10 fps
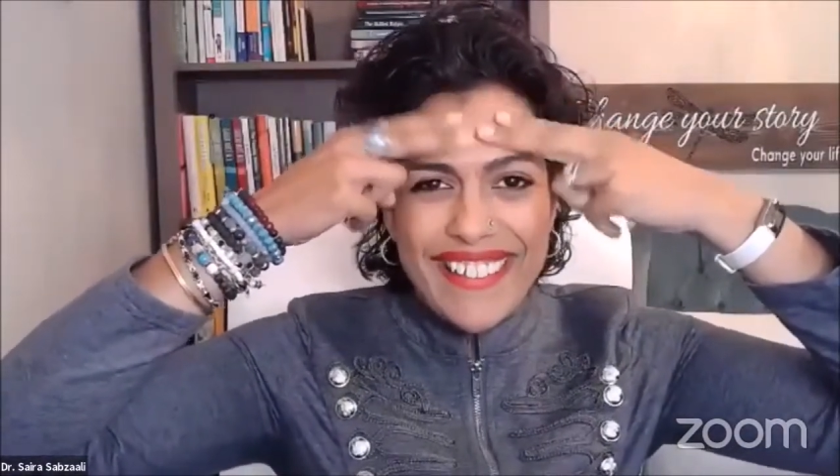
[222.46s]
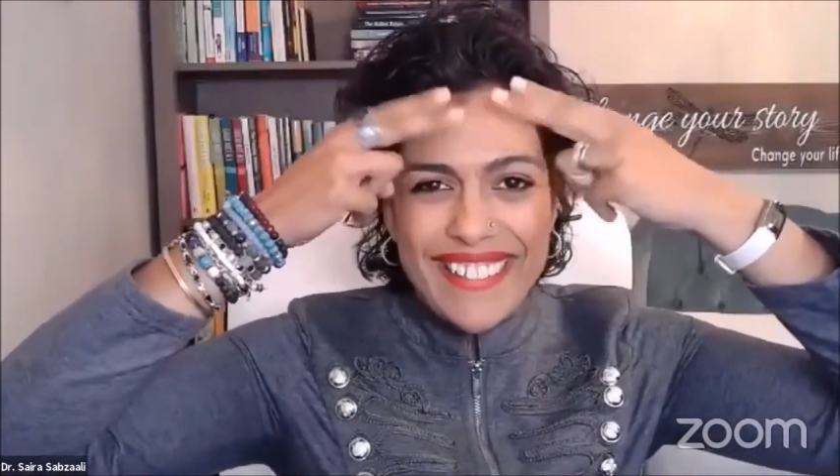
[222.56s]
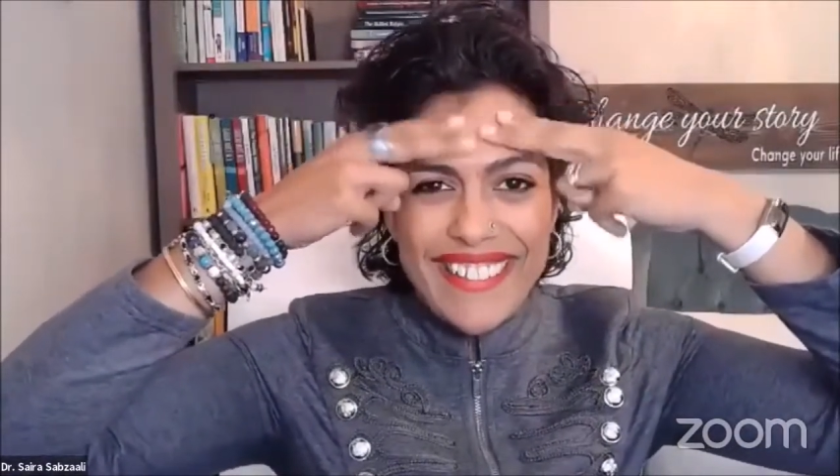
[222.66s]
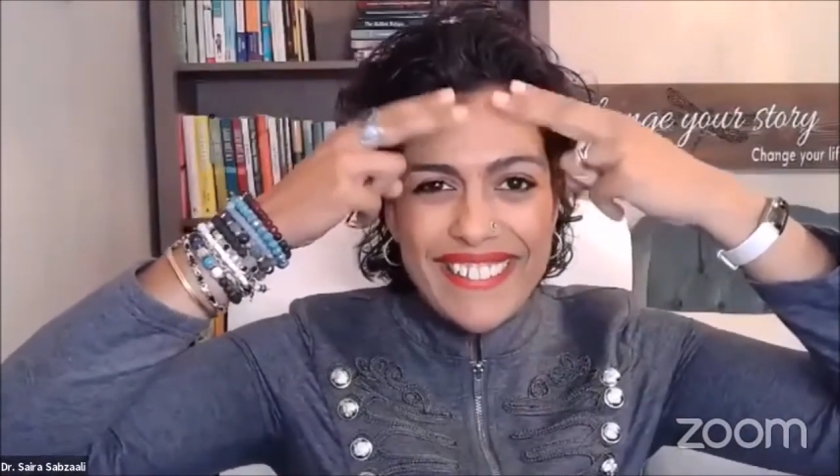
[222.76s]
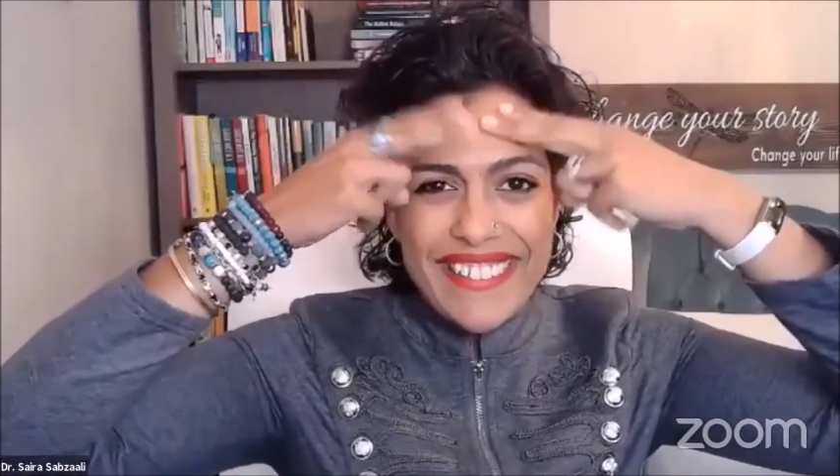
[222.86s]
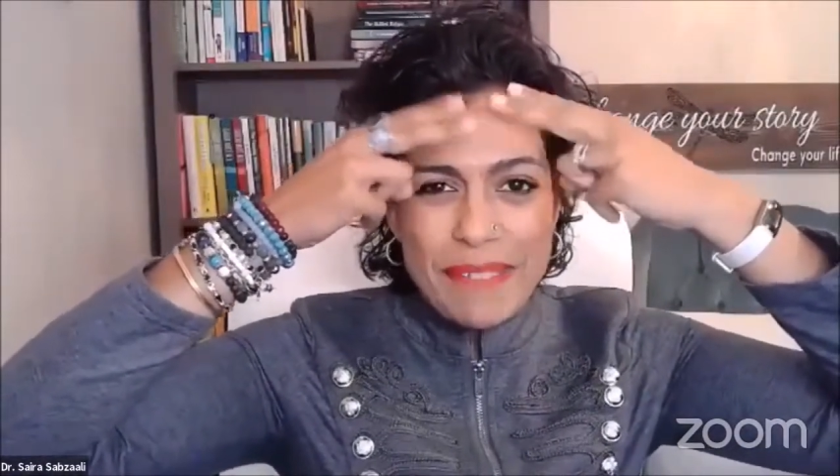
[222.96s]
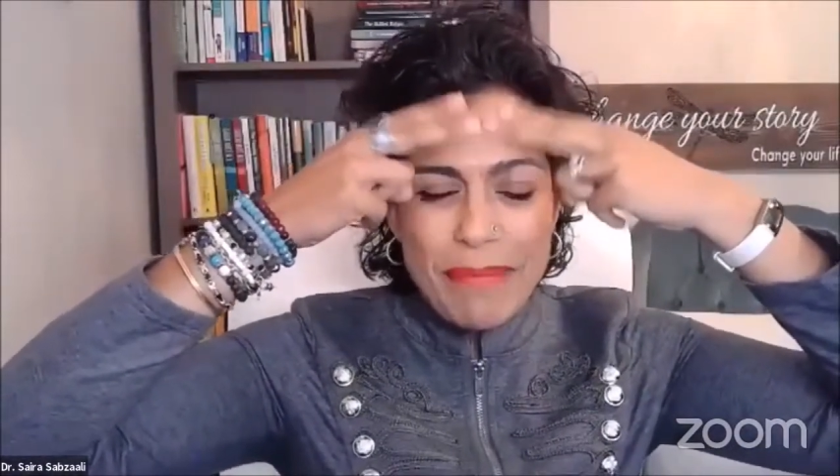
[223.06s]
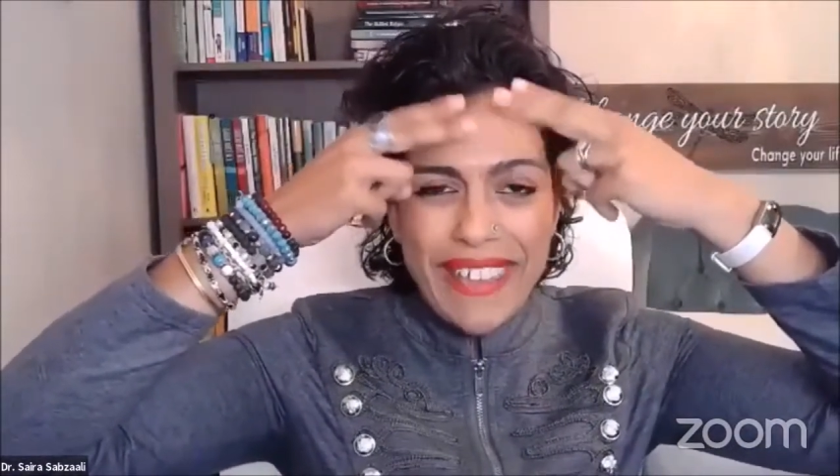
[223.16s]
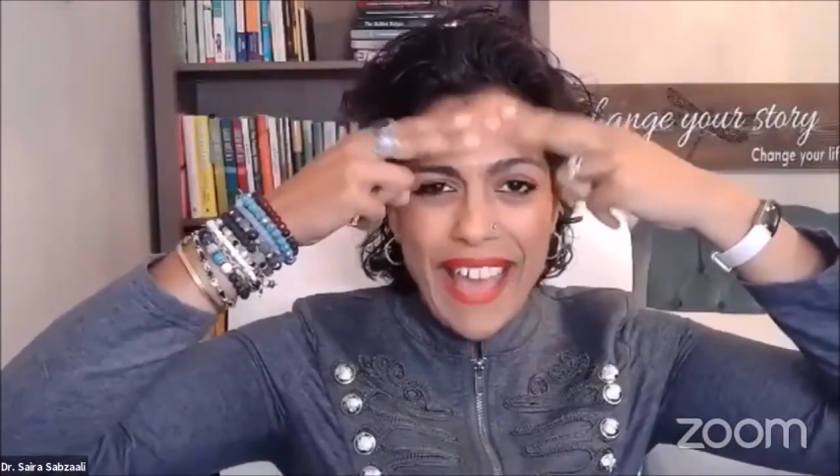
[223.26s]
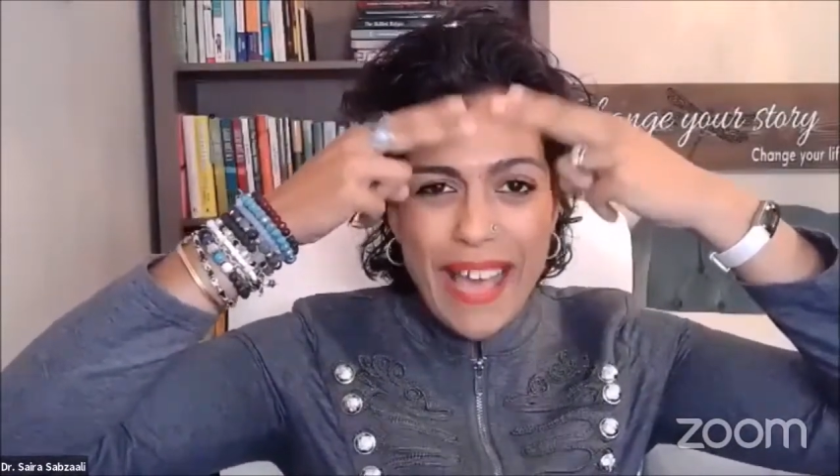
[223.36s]
This is
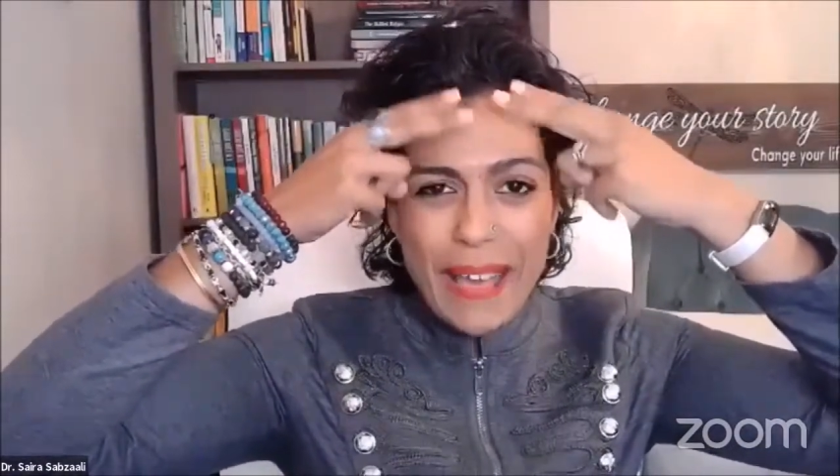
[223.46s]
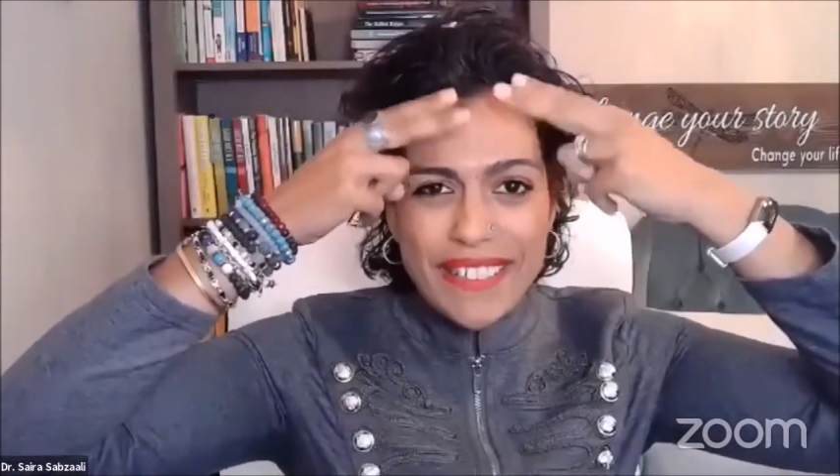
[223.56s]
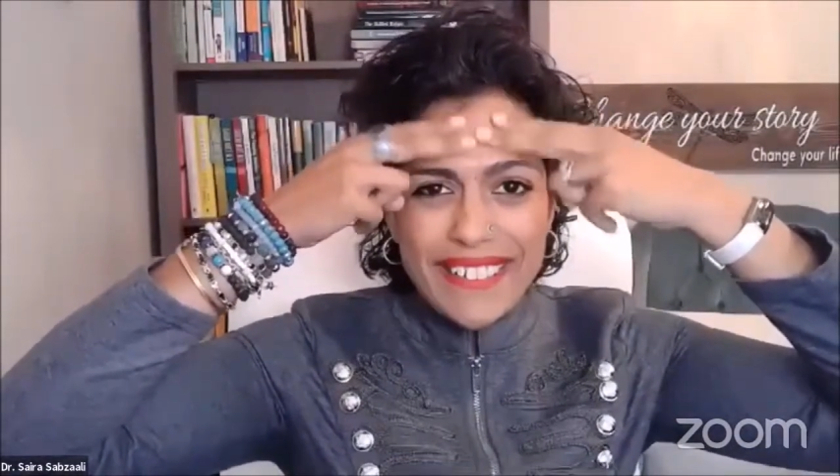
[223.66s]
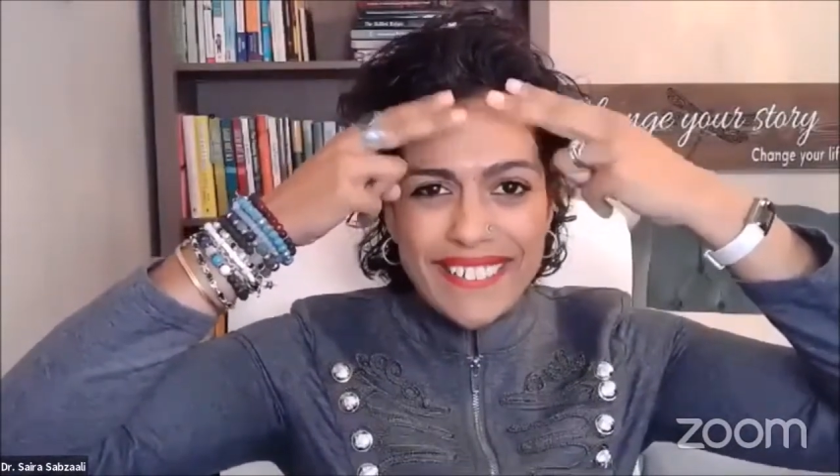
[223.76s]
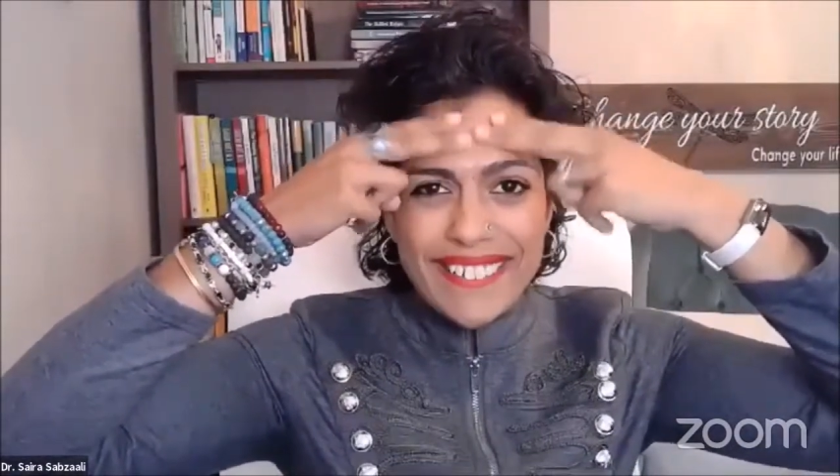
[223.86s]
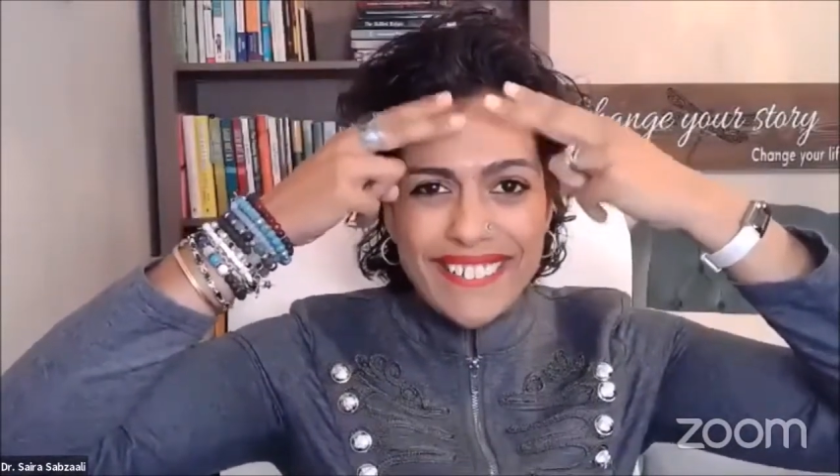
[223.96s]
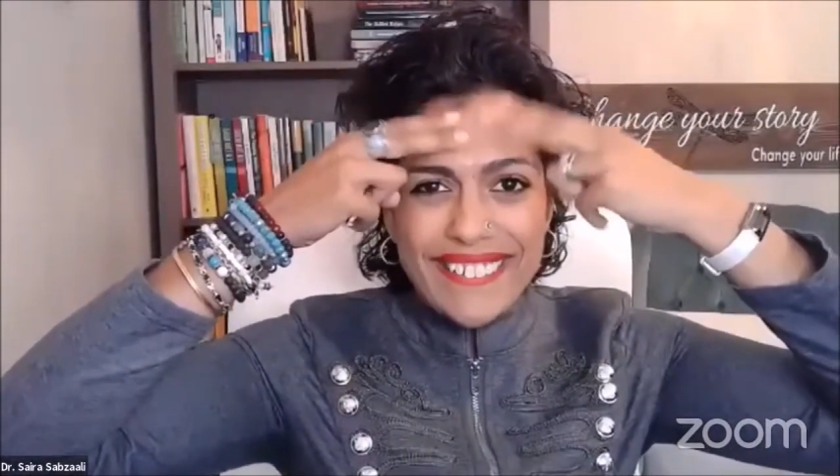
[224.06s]
my captain.